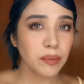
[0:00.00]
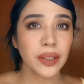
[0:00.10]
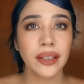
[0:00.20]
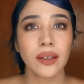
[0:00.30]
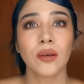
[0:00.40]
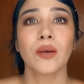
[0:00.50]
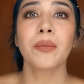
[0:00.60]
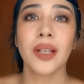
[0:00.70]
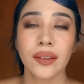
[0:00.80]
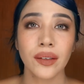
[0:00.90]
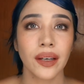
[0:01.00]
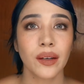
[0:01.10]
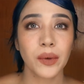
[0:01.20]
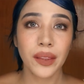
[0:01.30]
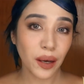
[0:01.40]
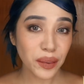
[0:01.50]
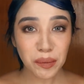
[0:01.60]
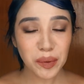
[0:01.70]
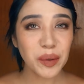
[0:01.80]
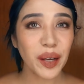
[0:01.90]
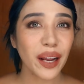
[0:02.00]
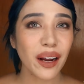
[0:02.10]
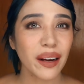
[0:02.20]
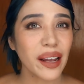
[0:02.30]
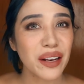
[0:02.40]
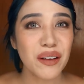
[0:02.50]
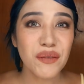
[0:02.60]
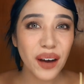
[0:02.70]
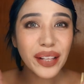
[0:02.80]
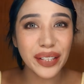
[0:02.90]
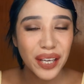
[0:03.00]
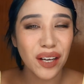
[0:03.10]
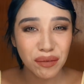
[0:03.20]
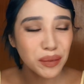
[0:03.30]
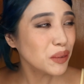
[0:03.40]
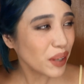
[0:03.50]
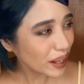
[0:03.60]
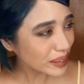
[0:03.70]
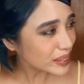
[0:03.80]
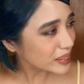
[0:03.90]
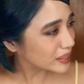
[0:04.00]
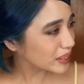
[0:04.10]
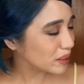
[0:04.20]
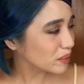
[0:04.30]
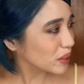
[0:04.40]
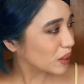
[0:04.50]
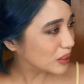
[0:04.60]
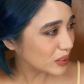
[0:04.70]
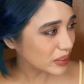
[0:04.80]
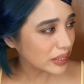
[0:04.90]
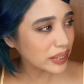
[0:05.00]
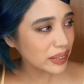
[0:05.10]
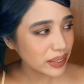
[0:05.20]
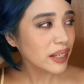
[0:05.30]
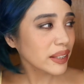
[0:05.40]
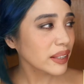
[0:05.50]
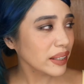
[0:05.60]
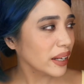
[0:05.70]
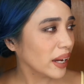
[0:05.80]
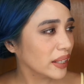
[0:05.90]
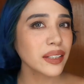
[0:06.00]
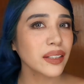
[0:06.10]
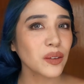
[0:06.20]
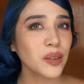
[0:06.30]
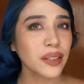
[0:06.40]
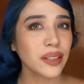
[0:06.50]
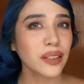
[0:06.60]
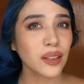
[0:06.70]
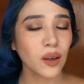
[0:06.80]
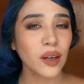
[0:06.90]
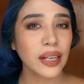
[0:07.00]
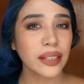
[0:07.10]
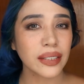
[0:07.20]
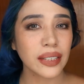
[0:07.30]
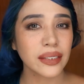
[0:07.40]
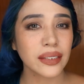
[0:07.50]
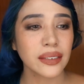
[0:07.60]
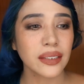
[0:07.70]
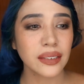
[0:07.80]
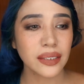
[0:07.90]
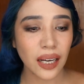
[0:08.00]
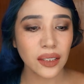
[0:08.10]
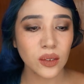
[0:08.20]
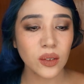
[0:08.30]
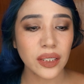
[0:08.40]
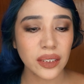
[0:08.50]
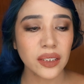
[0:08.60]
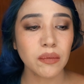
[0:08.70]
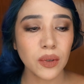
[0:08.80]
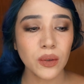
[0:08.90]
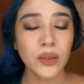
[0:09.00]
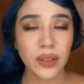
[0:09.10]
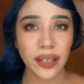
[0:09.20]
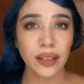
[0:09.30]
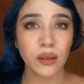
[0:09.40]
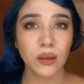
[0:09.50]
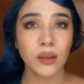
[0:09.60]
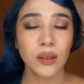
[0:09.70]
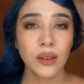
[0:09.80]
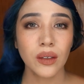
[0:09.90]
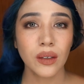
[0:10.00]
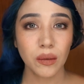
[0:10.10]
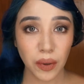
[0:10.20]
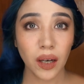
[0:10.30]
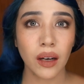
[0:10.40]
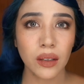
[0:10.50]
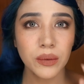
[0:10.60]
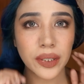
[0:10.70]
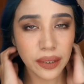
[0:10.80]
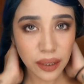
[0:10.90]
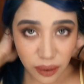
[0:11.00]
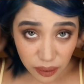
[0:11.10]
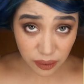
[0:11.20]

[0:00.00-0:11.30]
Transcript: Hindi magiging kumpleto yan without the blue hair. And I finally have blue hair just in time for Halloween. I think that hindi na ako nagiging Coraline dati kasi saktong hindi blue yung hair ko pag Halloween na.